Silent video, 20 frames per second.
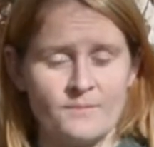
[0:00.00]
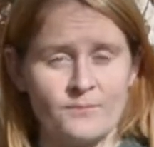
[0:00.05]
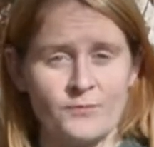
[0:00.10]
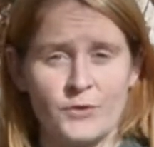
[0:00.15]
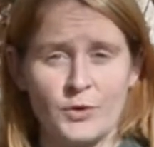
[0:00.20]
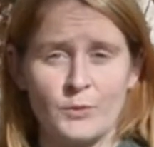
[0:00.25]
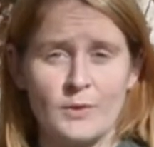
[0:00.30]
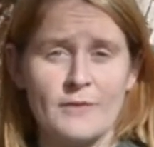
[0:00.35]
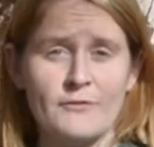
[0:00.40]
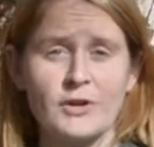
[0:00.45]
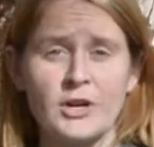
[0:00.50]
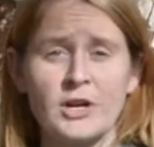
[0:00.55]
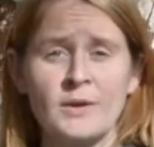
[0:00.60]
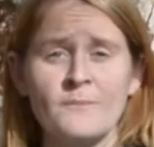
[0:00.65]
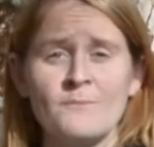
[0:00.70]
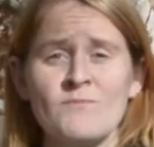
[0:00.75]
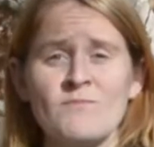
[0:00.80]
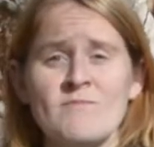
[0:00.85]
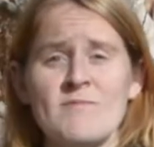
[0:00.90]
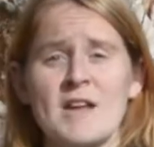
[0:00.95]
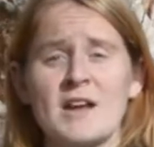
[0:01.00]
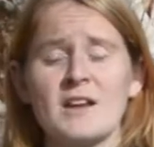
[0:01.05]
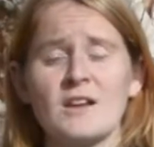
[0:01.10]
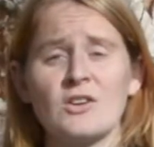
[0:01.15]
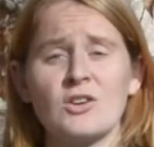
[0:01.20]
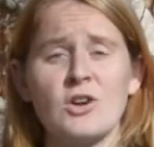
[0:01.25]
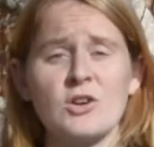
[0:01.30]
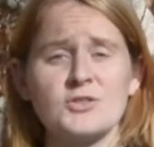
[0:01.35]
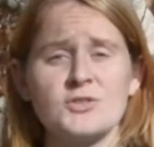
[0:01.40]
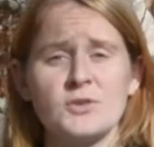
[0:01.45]
the river, and it
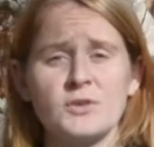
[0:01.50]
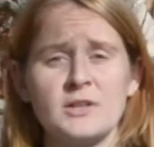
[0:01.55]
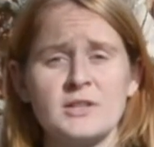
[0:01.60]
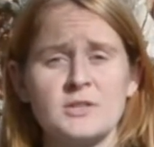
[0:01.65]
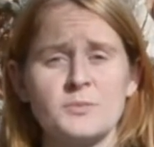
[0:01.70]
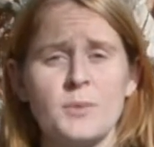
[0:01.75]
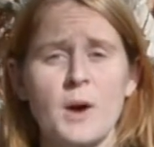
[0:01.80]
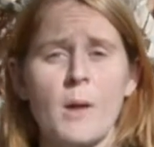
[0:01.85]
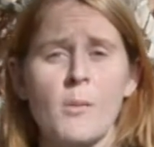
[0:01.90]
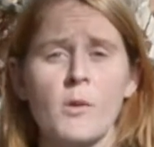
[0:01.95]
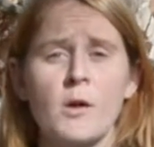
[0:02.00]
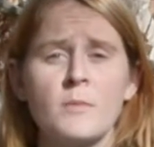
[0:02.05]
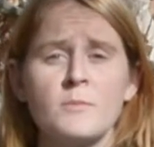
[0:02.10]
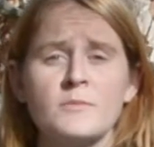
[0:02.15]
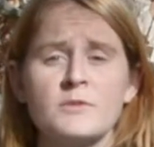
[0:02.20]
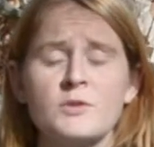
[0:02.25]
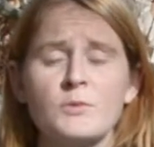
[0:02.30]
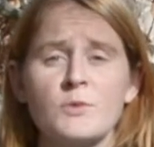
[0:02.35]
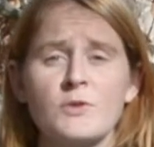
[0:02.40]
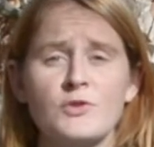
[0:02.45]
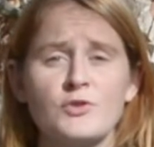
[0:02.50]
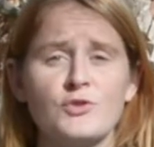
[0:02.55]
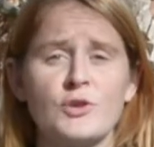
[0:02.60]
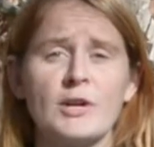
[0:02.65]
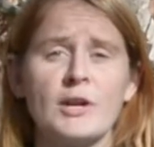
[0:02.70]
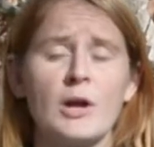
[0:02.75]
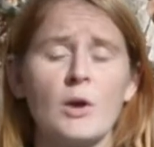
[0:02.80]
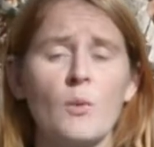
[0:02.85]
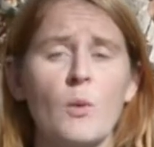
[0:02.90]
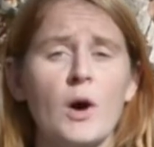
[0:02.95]
could also lead to problems with
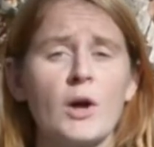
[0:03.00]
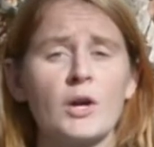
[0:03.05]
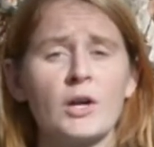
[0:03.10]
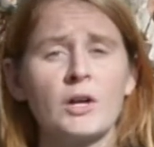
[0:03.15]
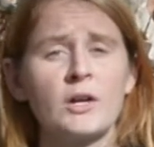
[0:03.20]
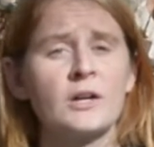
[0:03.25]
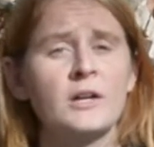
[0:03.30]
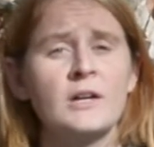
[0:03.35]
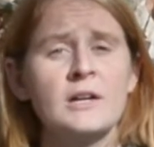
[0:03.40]
drinking water.